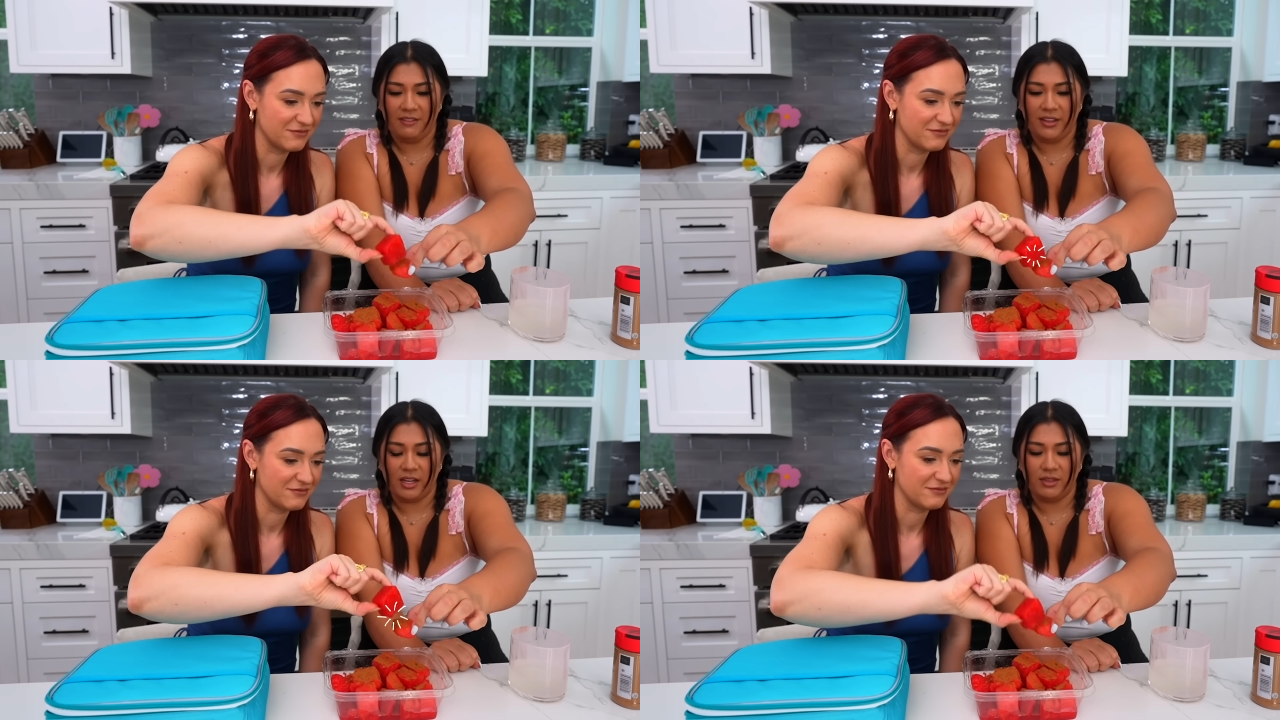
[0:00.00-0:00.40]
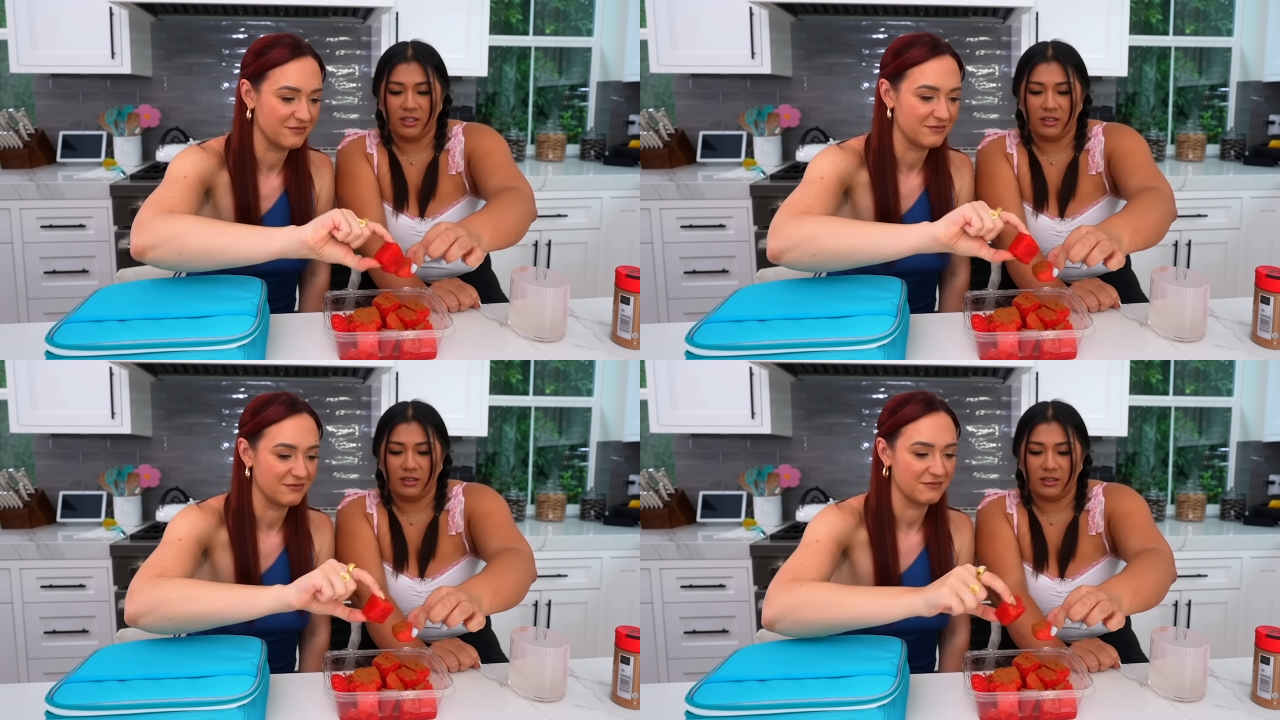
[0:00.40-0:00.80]
Speaker 1: feel like I'm a
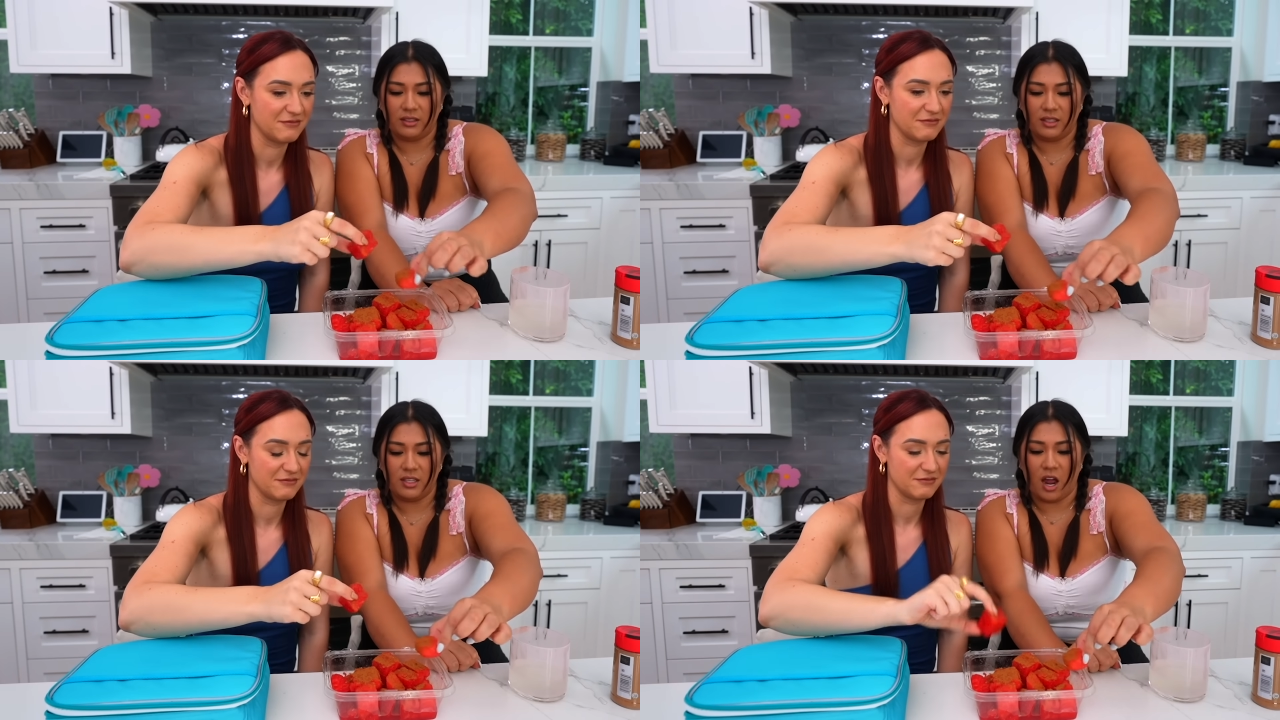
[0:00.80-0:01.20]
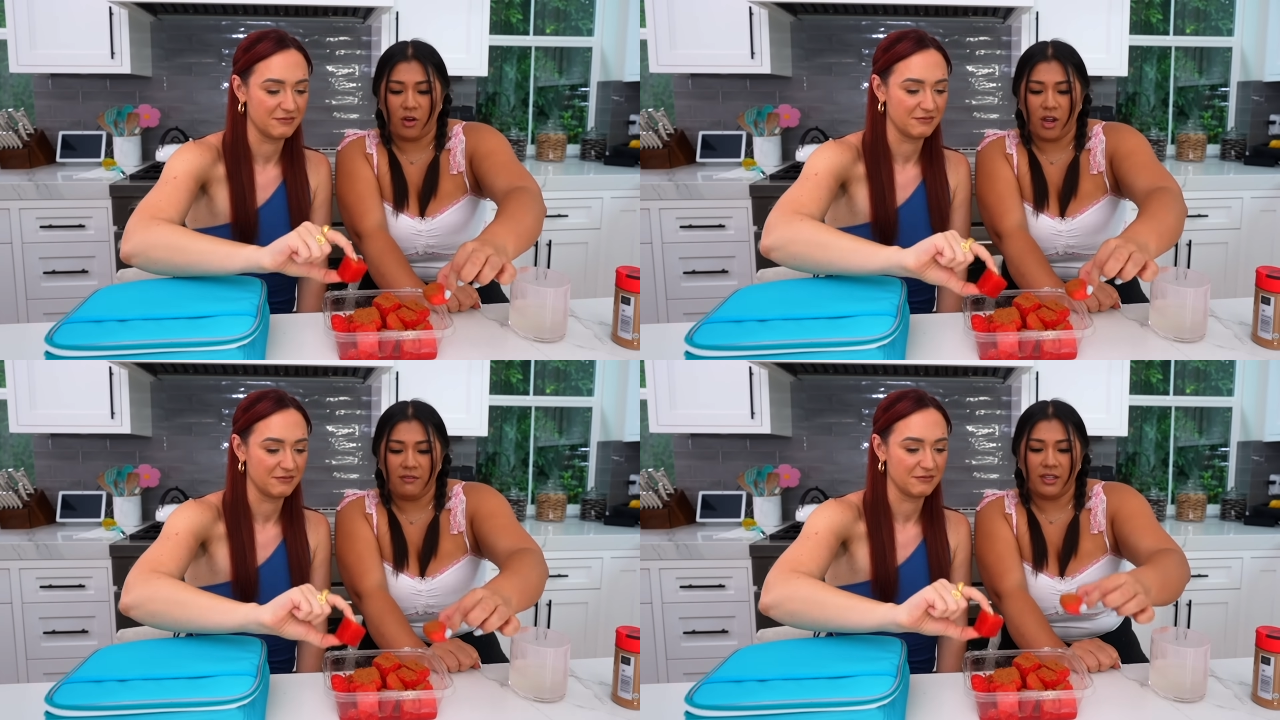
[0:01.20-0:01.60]
little
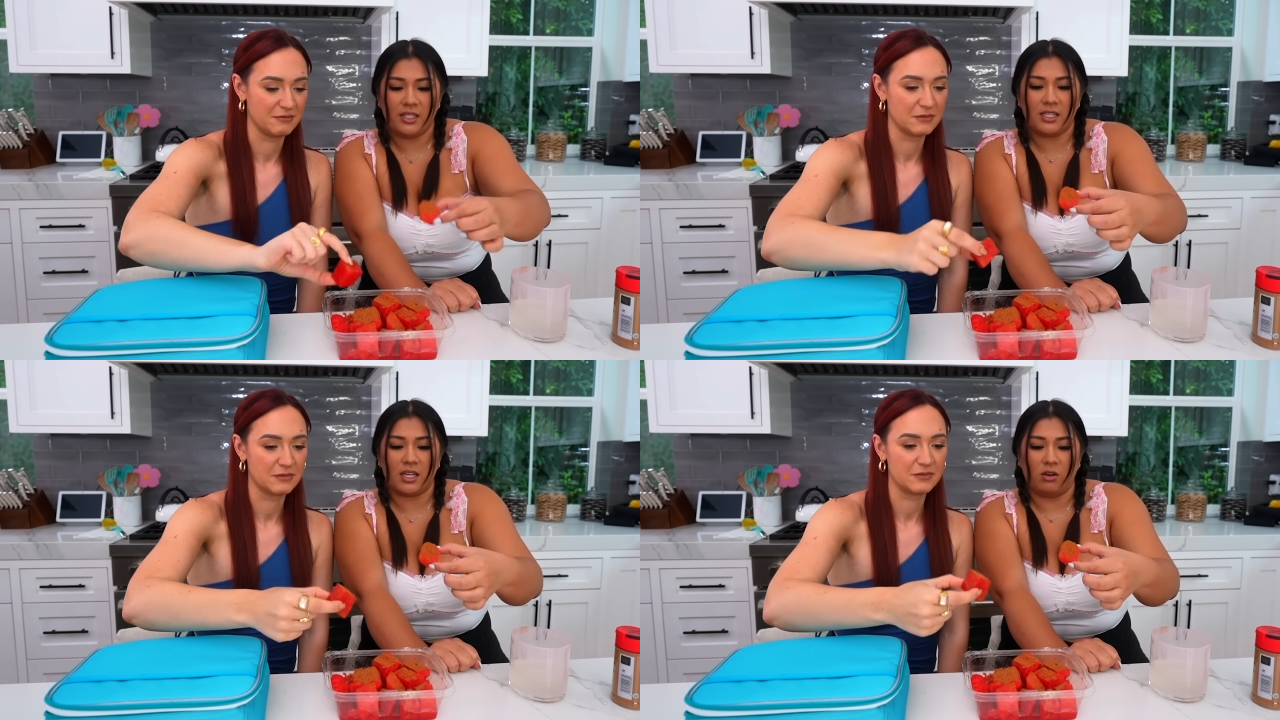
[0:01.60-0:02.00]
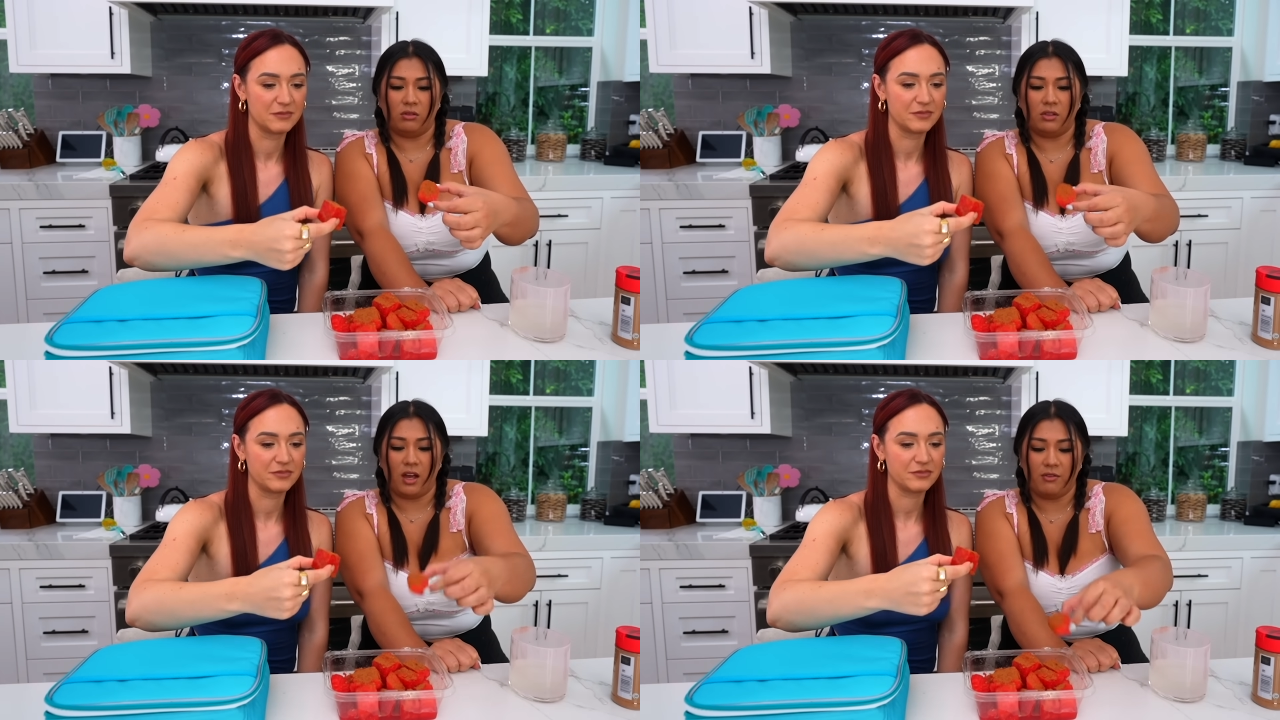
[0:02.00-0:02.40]
not great for this because I
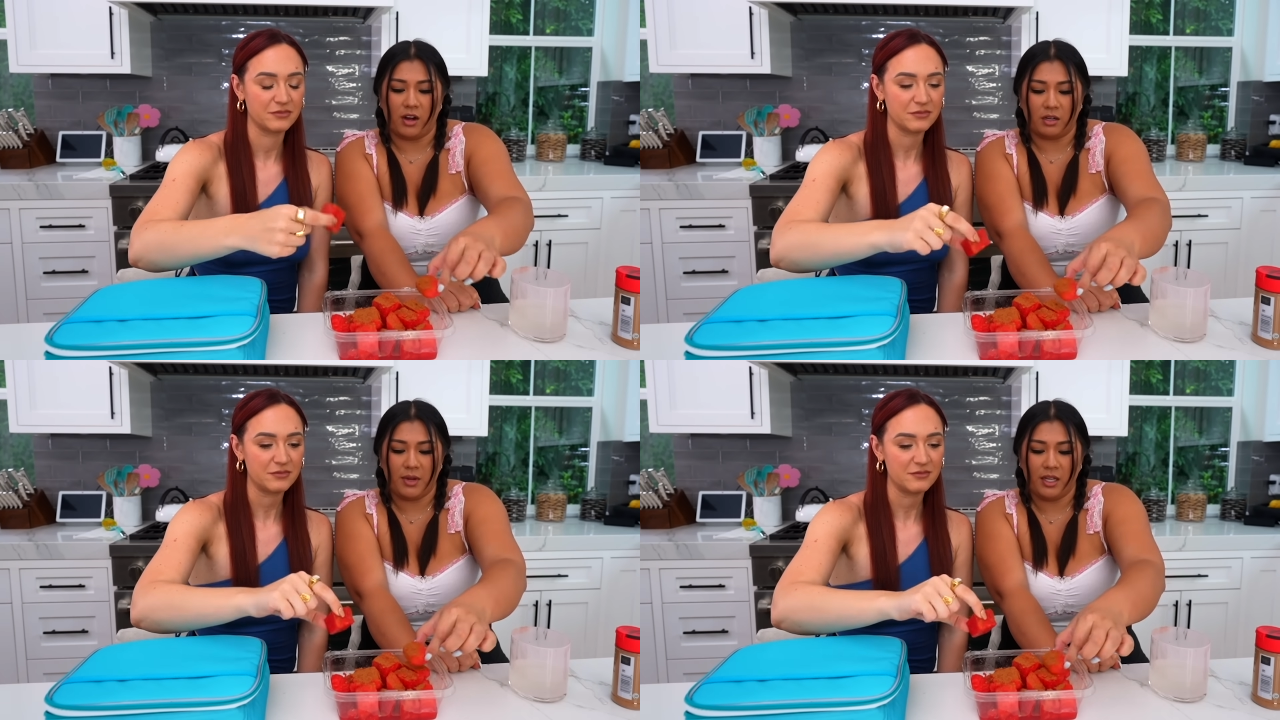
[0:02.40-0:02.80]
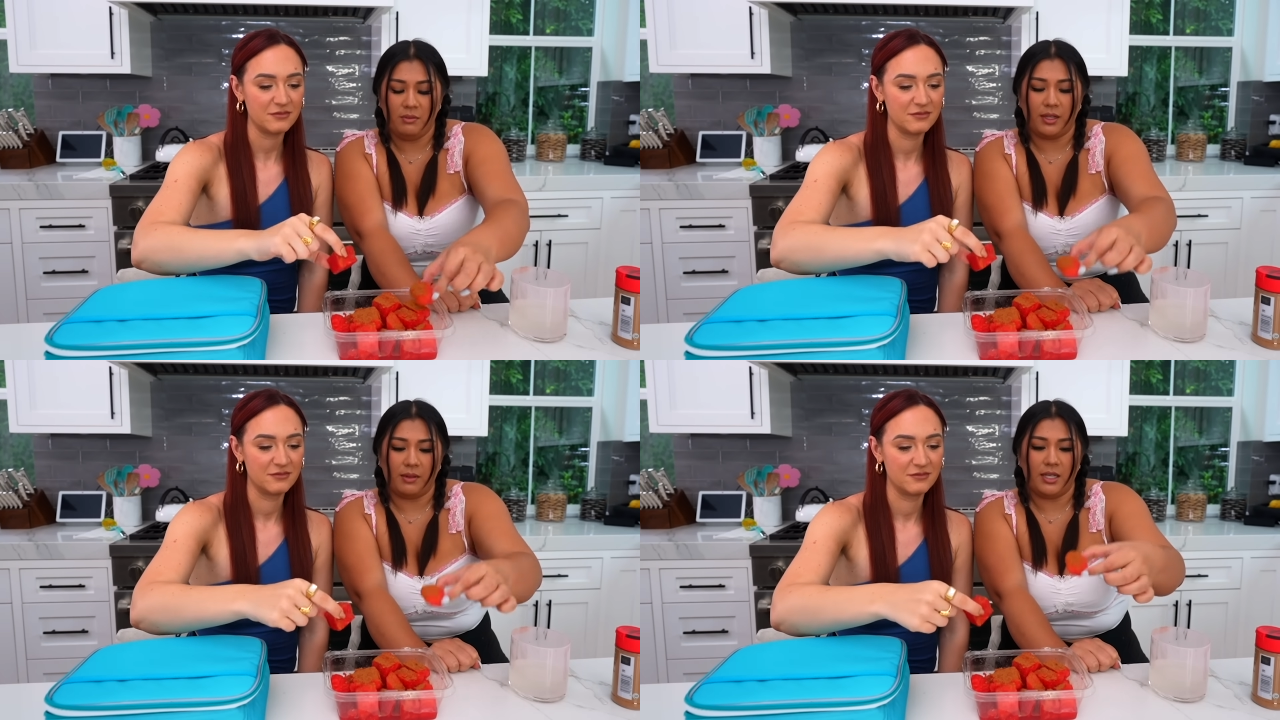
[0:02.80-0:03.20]
don't love
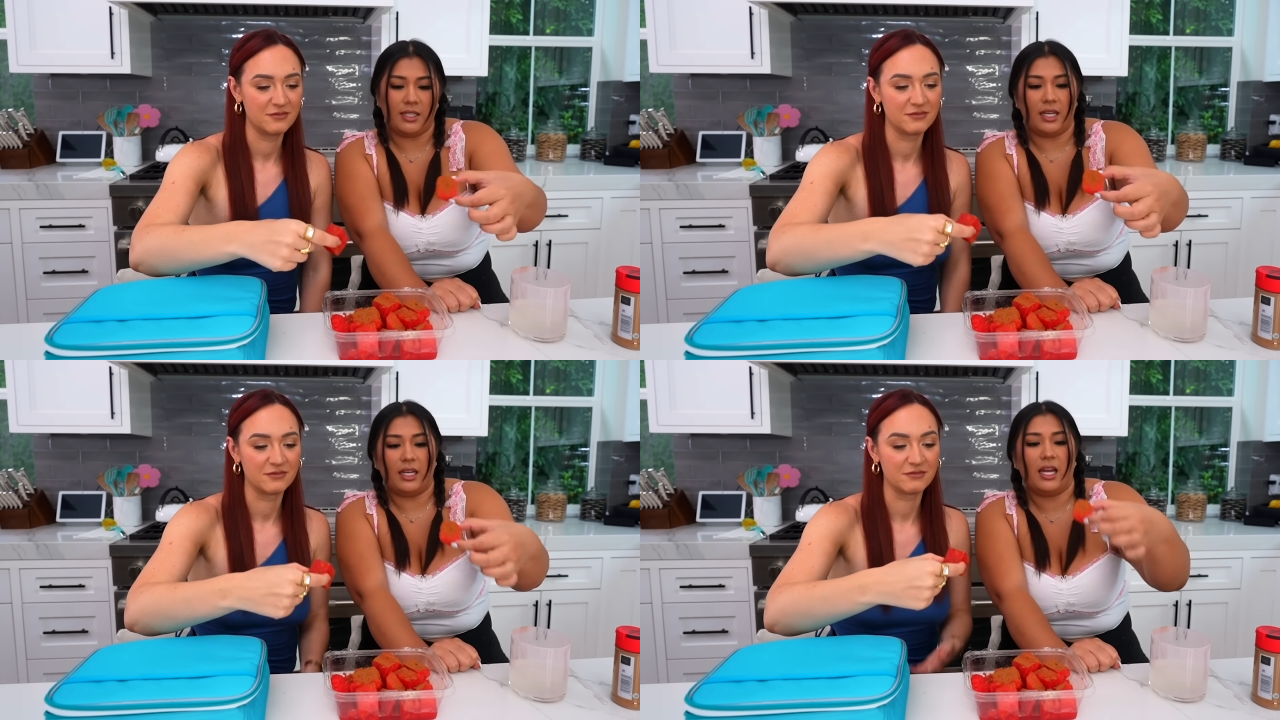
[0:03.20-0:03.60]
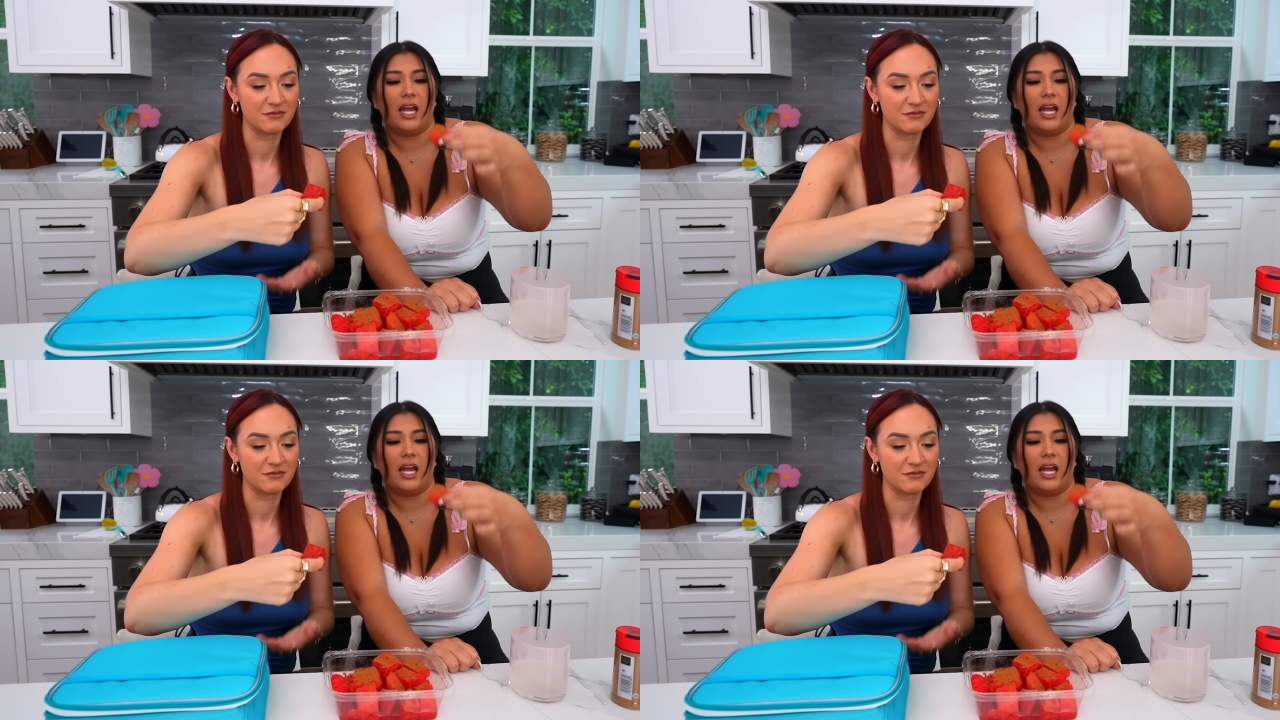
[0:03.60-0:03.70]
watermelon, but let me see.